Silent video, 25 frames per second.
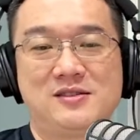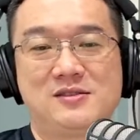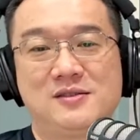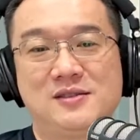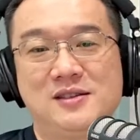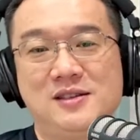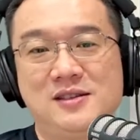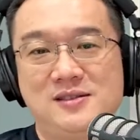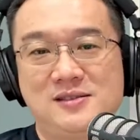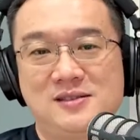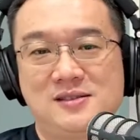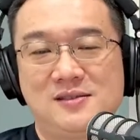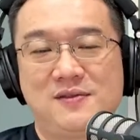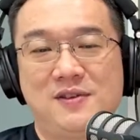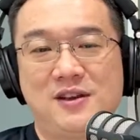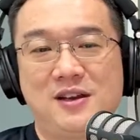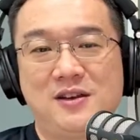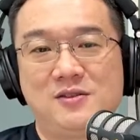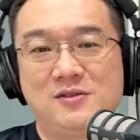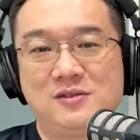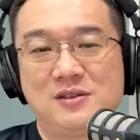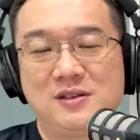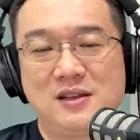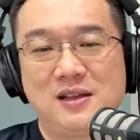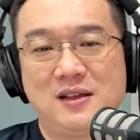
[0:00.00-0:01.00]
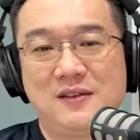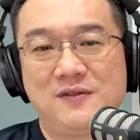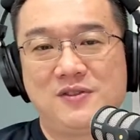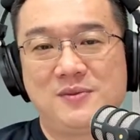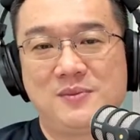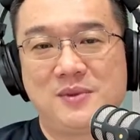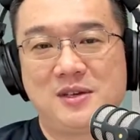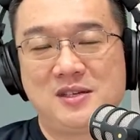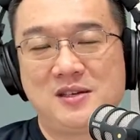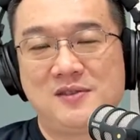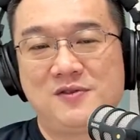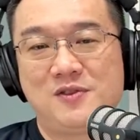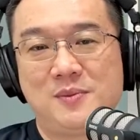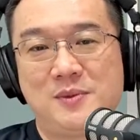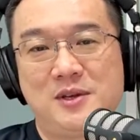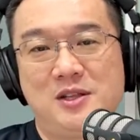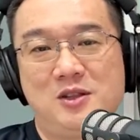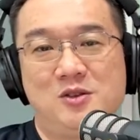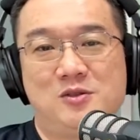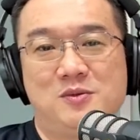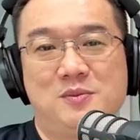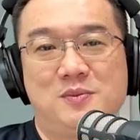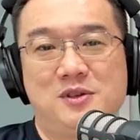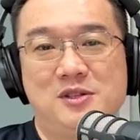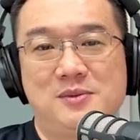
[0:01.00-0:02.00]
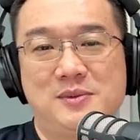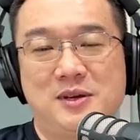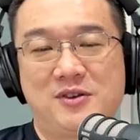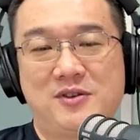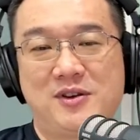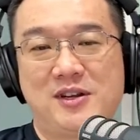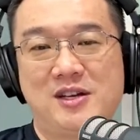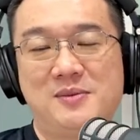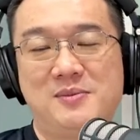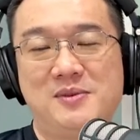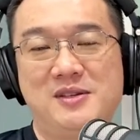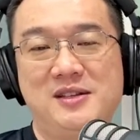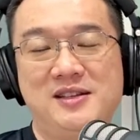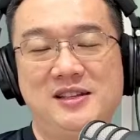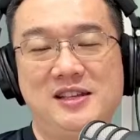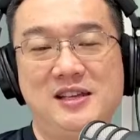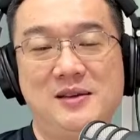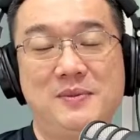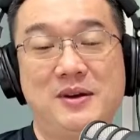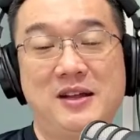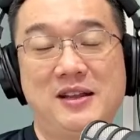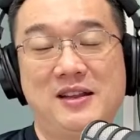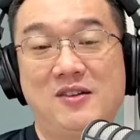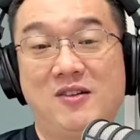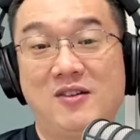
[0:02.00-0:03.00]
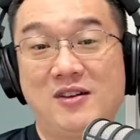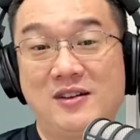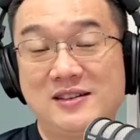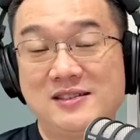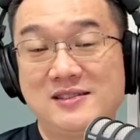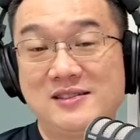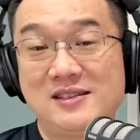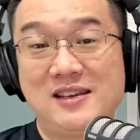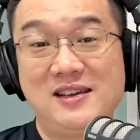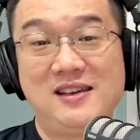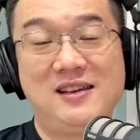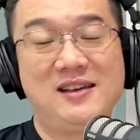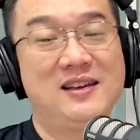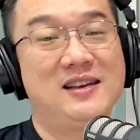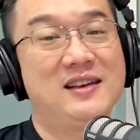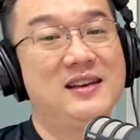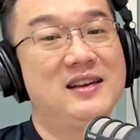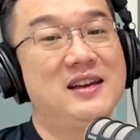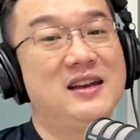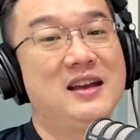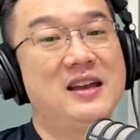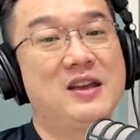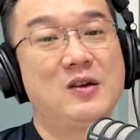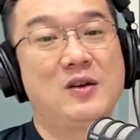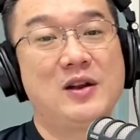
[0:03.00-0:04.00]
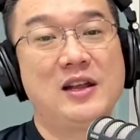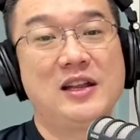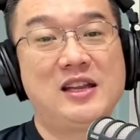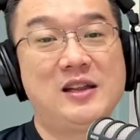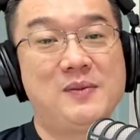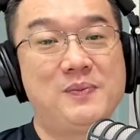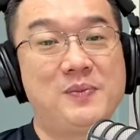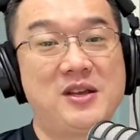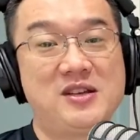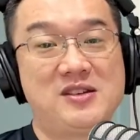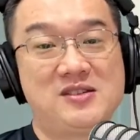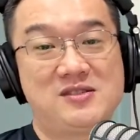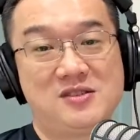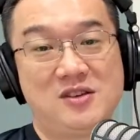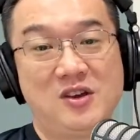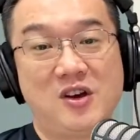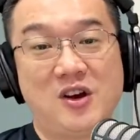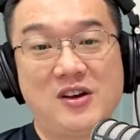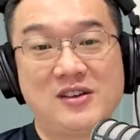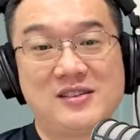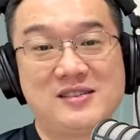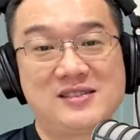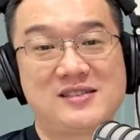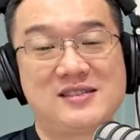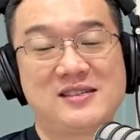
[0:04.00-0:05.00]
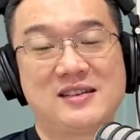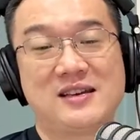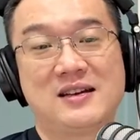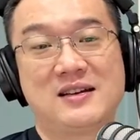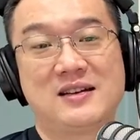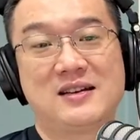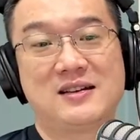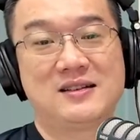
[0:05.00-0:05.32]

So this is a very good information for me to build my credibility. But honestly, your LinkedIn page is yours.